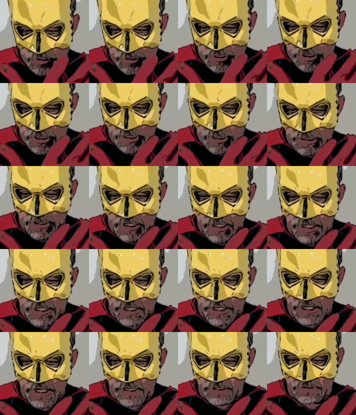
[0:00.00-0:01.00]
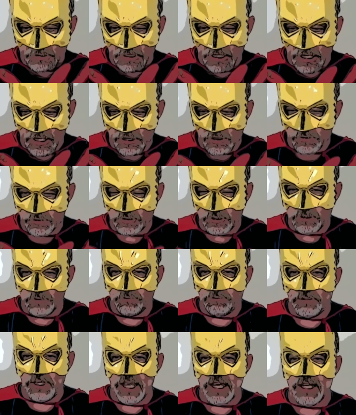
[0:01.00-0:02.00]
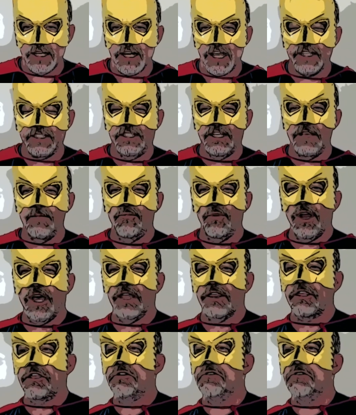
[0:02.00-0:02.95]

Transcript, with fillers: and then exhale. Take a nice deep breath.